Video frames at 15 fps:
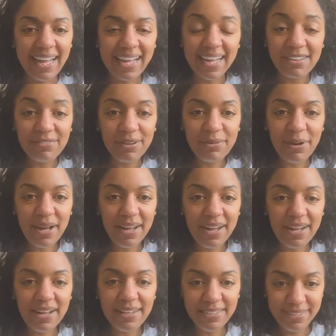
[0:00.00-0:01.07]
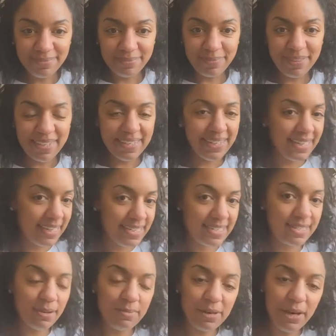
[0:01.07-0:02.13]
Hi everyone, it's
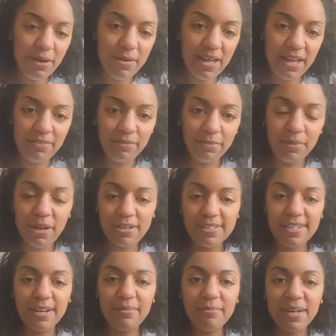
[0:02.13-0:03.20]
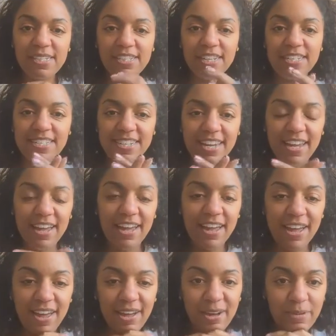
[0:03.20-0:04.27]
Domino here from Cotton On Manchester.
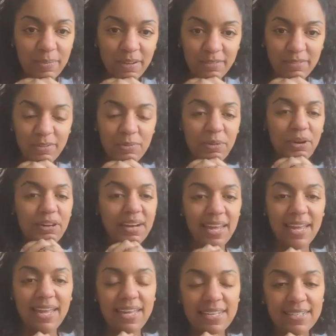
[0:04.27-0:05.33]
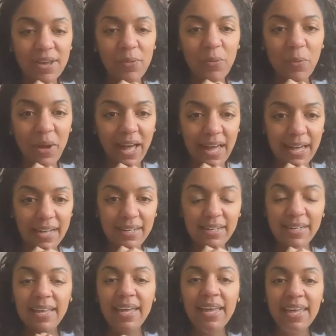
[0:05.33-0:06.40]
I hope everyone is
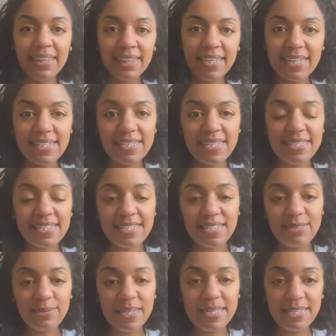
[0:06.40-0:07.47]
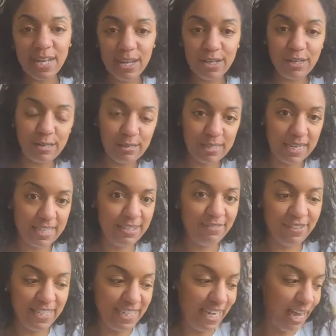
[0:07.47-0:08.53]
well. This is this week's newsletter
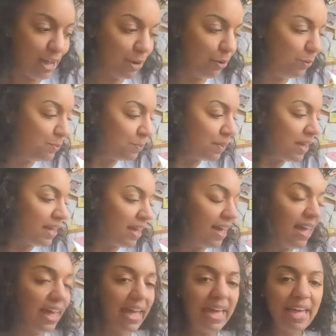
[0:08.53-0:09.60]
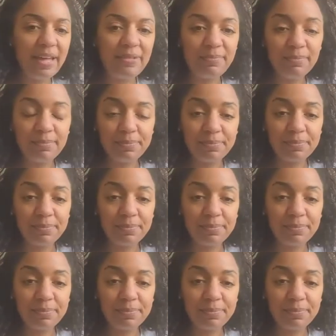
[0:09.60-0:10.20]
video. I'm